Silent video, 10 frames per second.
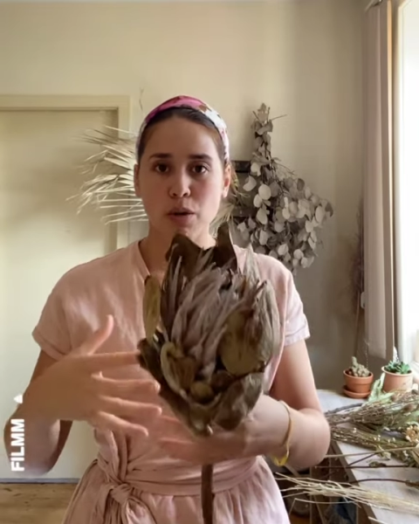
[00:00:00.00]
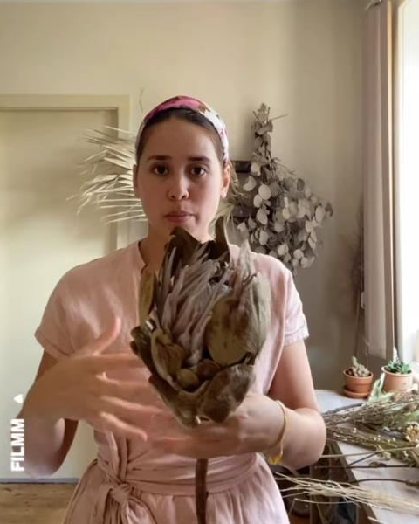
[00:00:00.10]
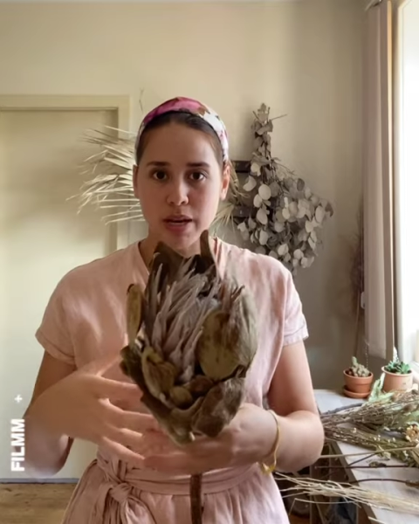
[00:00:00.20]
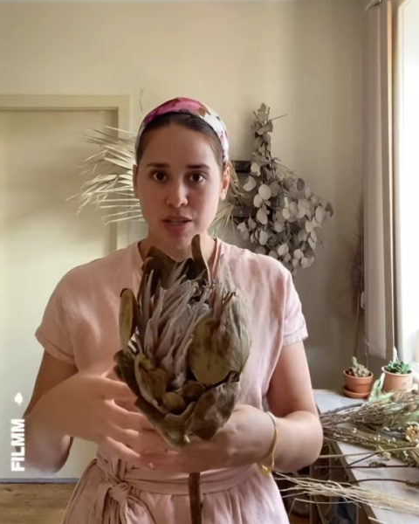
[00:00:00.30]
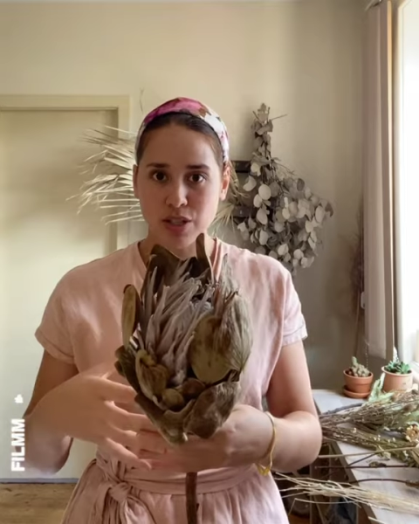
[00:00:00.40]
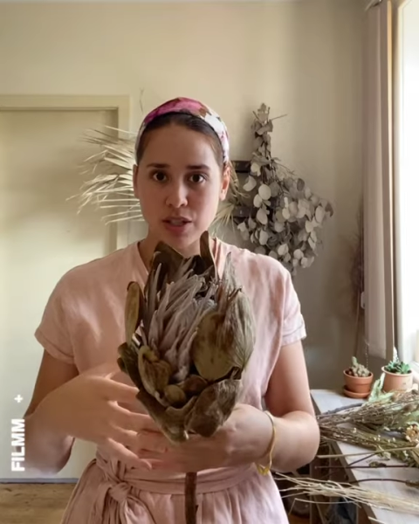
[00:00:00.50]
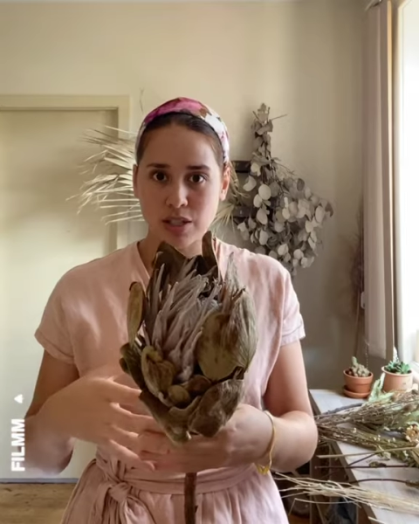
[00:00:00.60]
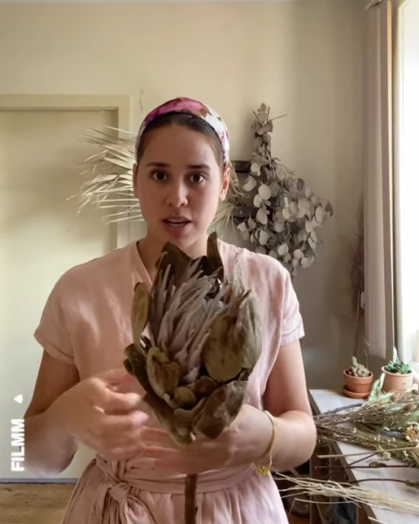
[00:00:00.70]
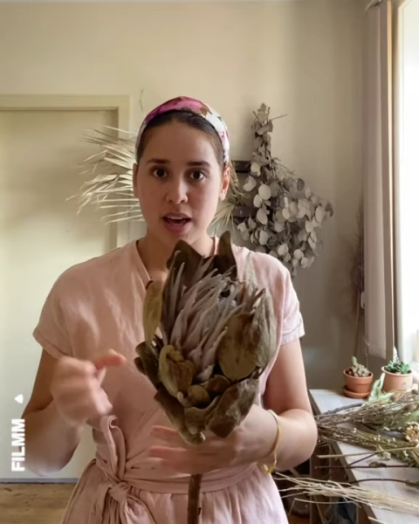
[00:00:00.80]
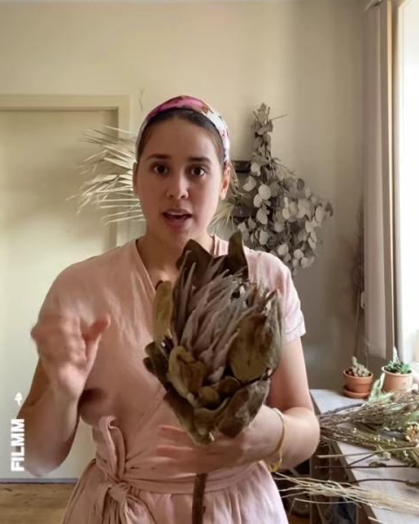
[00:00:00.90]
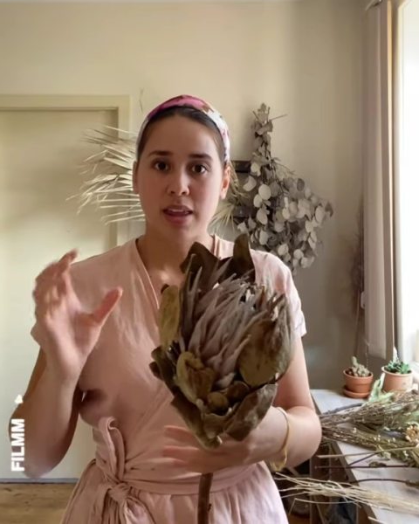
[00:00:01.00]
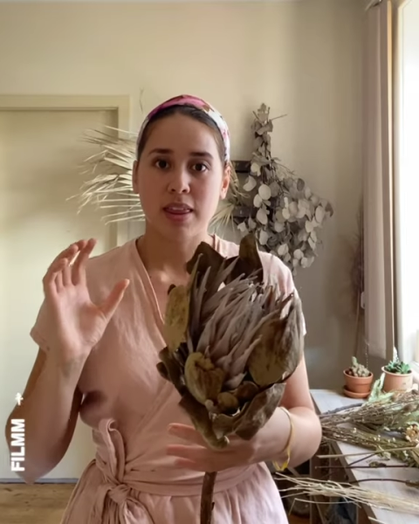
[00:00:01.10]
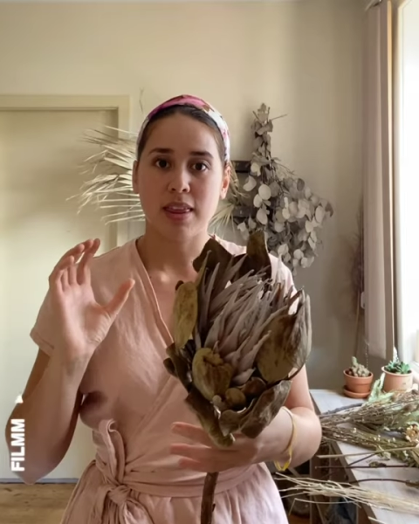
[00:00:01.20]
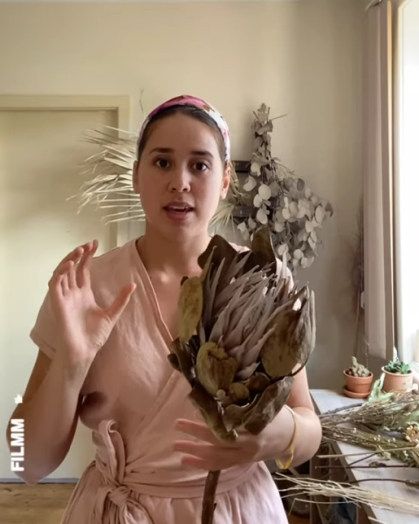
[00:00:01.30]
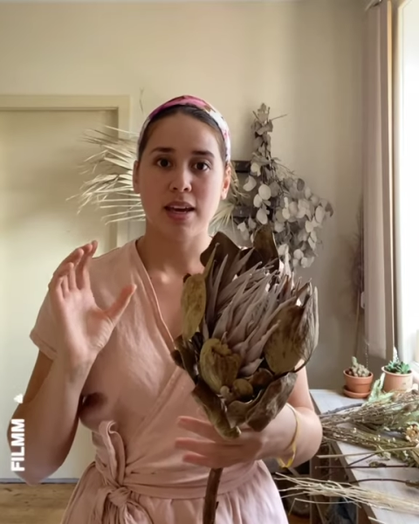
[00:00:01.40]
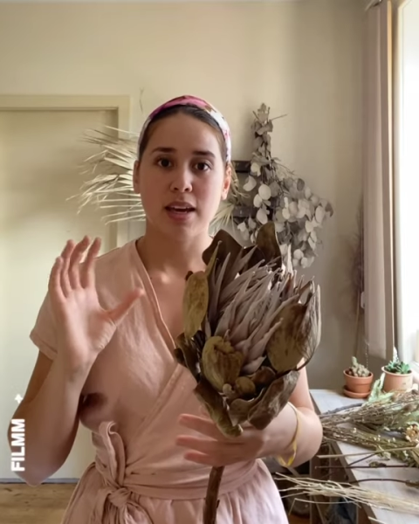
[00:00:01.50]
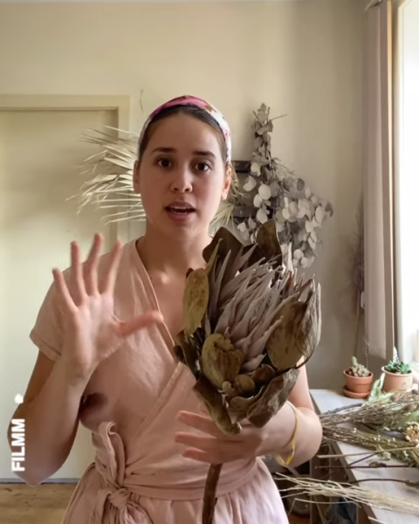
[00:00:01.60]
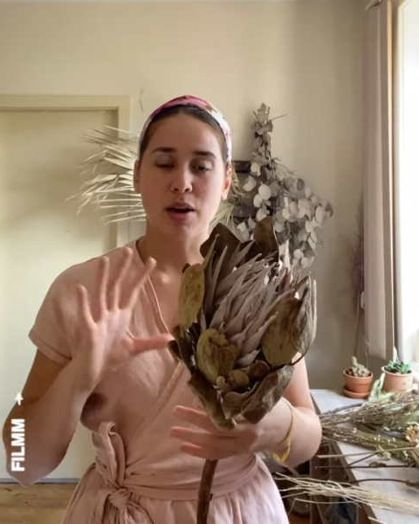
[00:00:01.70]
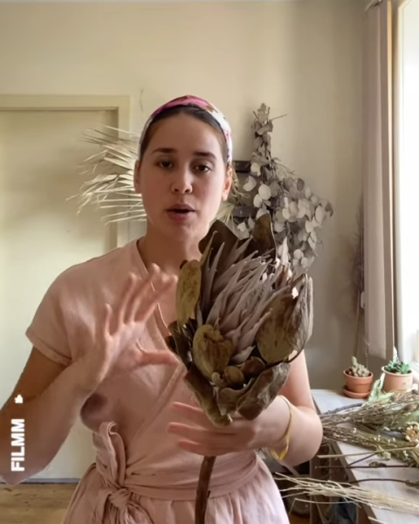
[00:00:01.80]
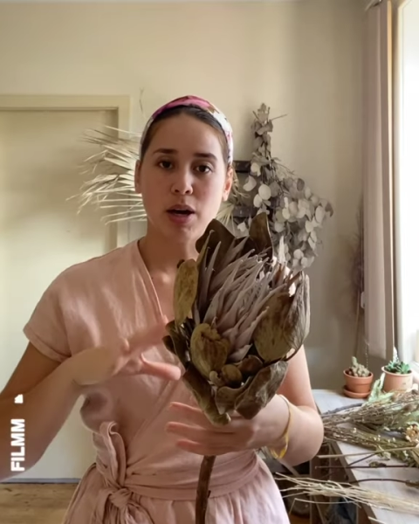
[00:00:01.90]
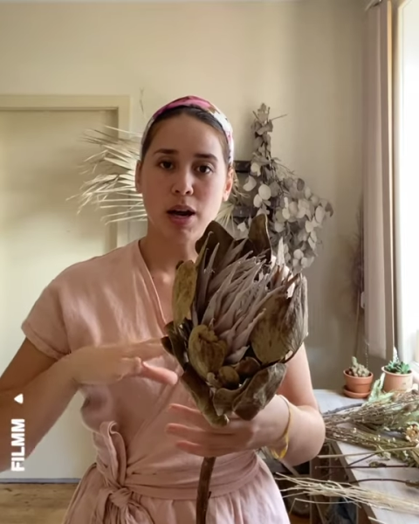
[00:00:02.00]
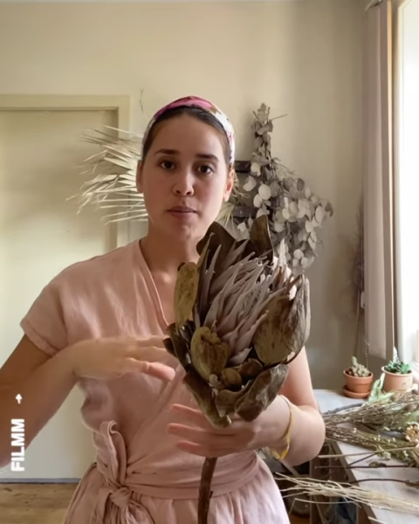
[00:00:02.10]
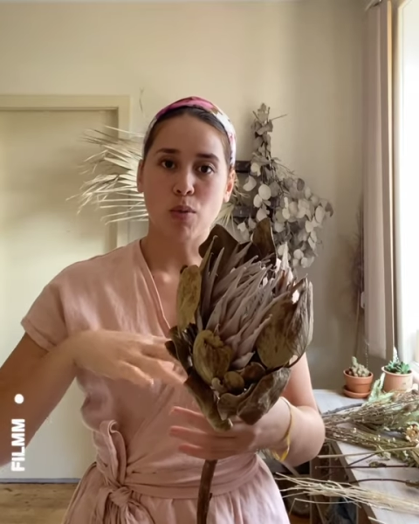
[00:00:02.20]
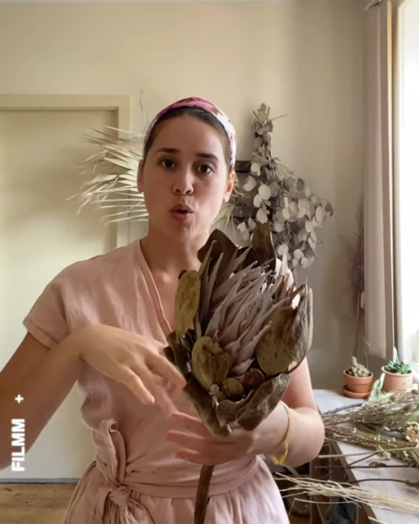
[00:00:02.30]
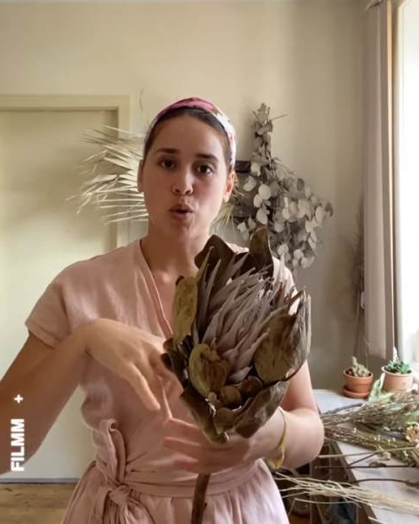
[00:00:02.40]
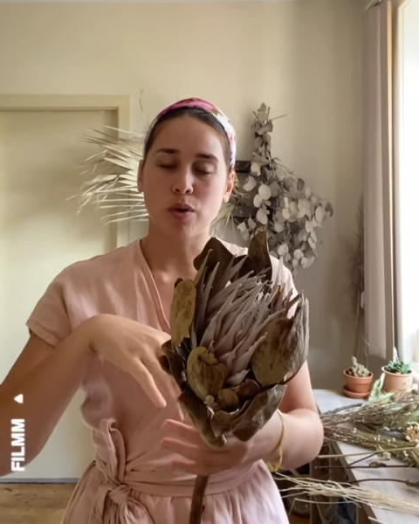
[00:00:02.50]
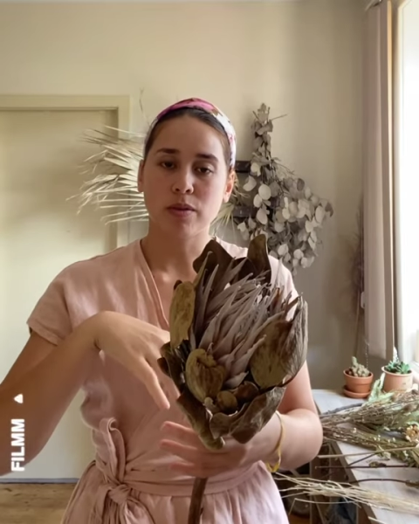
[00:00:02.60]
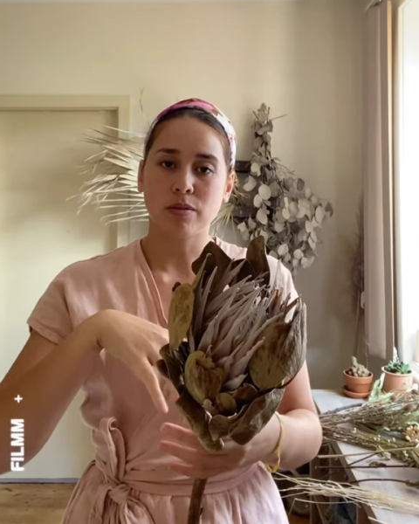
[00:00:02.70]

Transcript: bunch, the uh, more